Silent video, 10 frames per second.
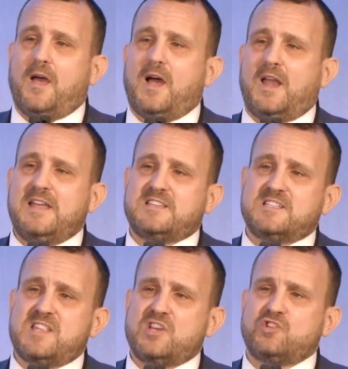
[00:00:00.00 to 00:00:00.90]
Our
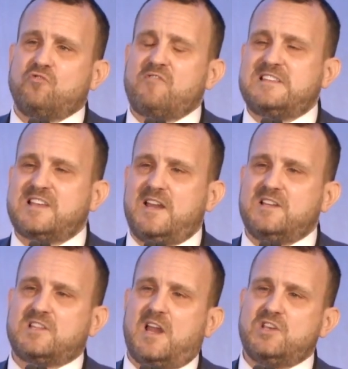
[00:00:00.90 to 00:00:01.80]
latest national retail
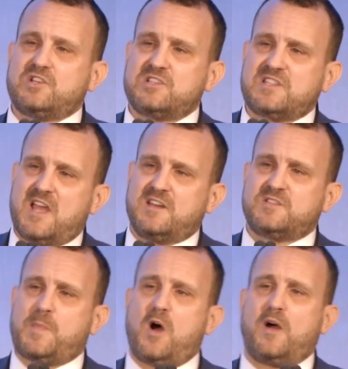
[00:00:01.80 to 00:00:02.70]
installation
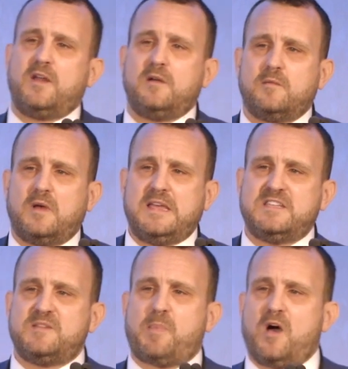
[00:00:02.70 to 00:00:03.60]
standards partner,
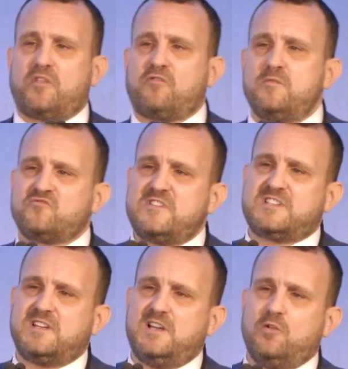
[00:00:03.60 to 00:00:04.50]
Easy Bathrooms,
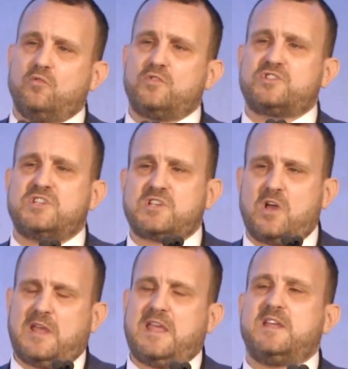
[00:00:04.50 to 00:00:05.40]
recently launched a
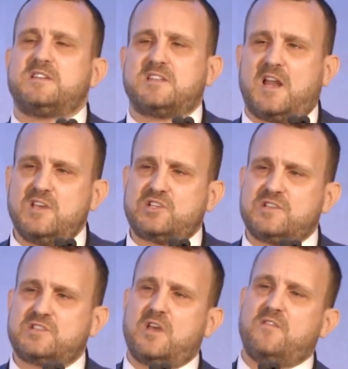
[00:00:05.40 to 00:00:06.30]
turnkey
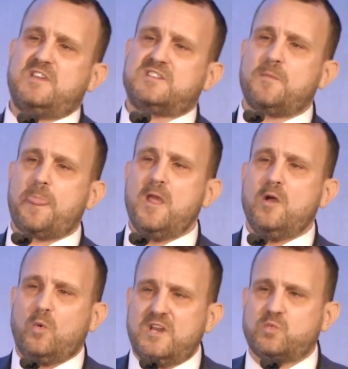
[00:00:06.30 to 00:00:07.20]
installation service,
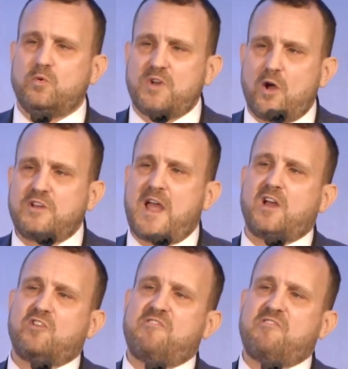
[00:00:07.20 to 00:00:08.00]
which will no doubt